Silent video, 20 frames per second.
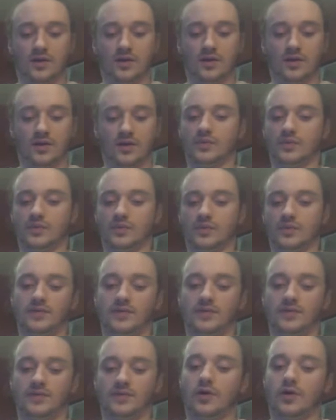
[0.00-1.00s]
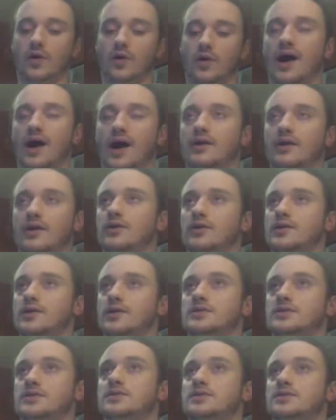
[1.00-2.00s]
Yeah, and when
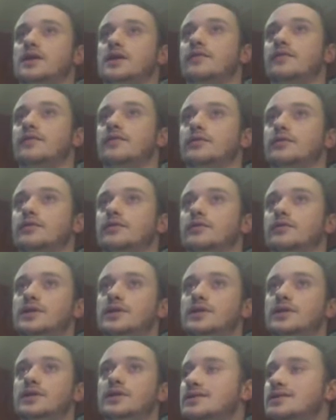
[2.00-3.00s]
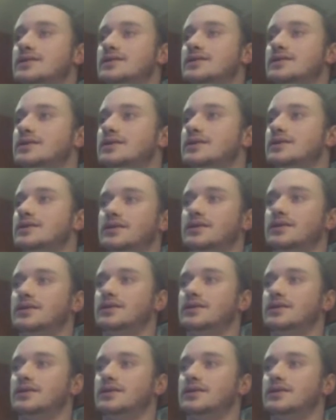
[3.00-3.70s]
I did do that, it